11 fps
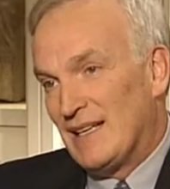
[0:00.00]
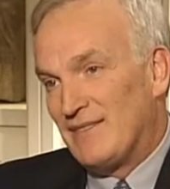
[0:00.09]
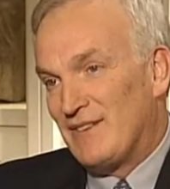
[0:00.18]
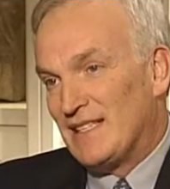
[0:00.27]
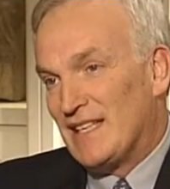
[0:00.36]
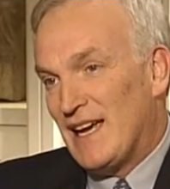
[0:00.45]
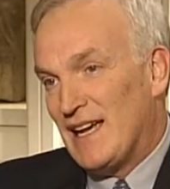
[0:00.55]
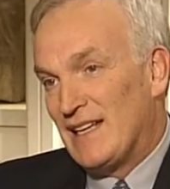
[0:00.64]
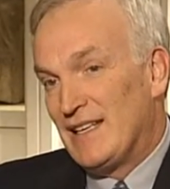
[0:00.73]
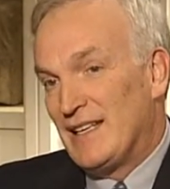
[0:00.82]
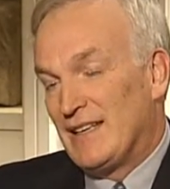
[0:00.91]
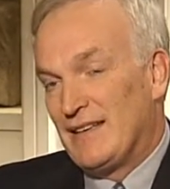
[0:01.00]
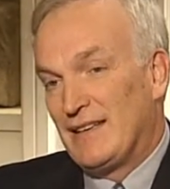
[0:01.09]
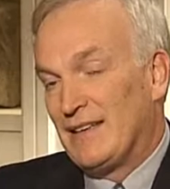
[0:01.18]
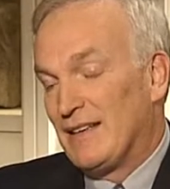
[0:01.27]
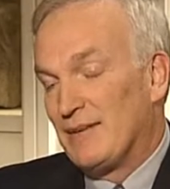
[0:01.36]
facade,
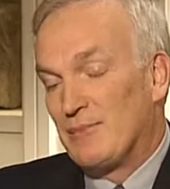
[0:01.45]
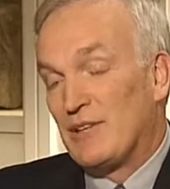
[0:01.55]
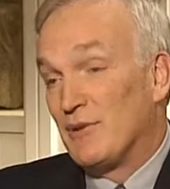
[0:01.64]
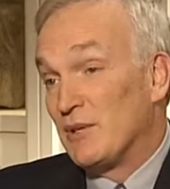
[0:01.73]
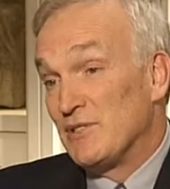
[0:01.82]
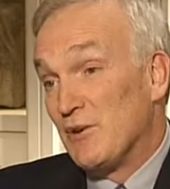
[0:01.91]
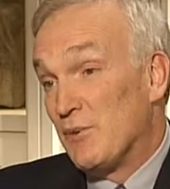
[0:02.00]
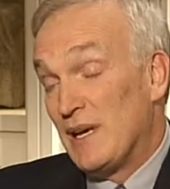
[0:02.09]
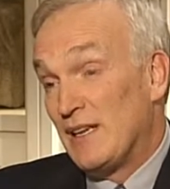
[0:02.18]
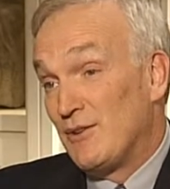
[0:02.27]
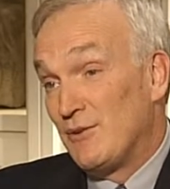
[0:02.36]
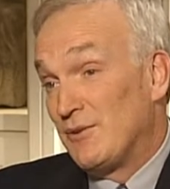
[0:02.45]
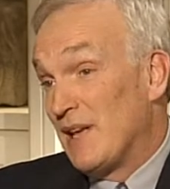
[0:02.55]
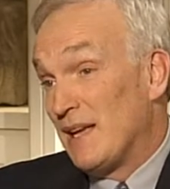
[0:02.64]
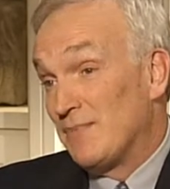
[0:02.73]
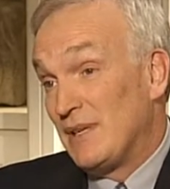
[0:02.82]
and but there was no way to do
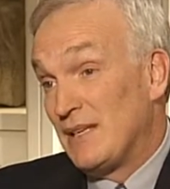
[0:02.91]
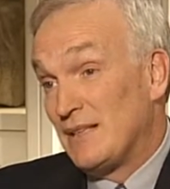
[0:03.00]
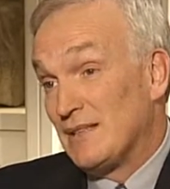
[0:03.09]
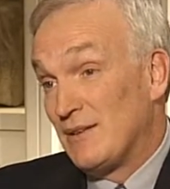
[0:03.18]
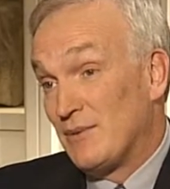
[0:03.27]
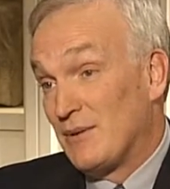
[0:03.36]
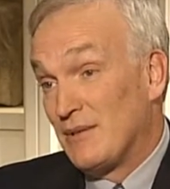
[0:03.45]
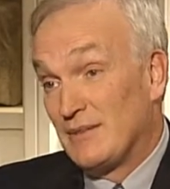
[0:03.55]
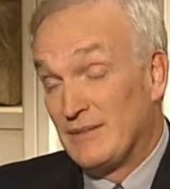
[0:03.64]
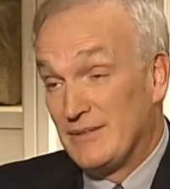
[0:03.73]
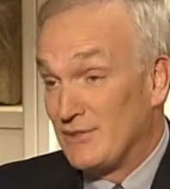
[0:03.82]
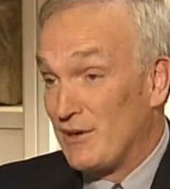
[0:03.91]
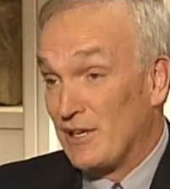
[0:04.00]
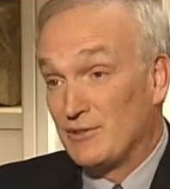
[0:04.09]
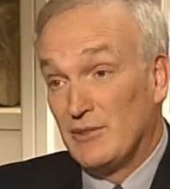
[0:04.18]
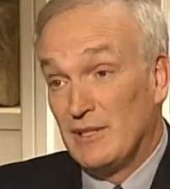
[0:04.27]
that because there were
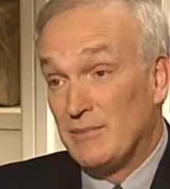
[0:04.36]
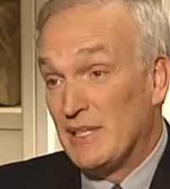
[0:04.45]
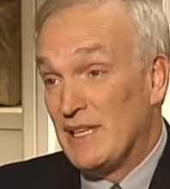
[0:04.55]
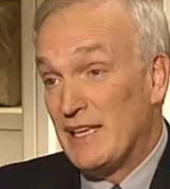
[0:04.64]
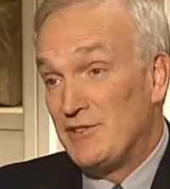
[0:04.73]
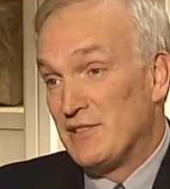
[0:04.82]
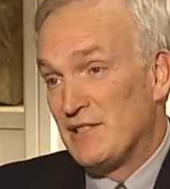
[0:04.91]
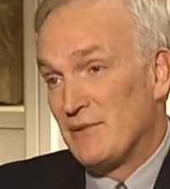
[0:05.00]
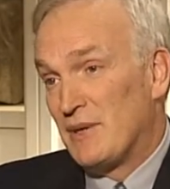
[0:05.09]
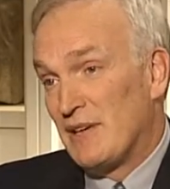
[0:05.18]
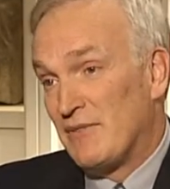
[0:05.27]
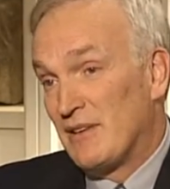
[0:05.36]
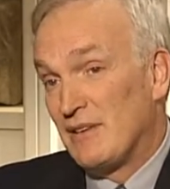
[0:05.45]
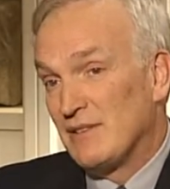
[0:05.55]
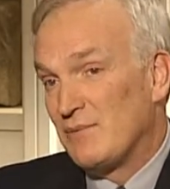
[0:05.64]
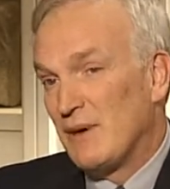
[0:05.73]
structural limitations or whatever
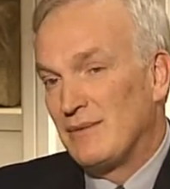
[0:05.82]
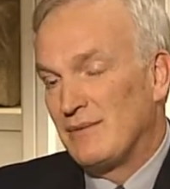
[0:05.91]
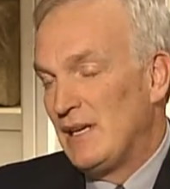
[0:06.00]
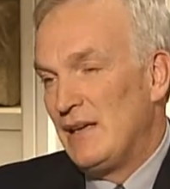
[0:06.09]
else. Well,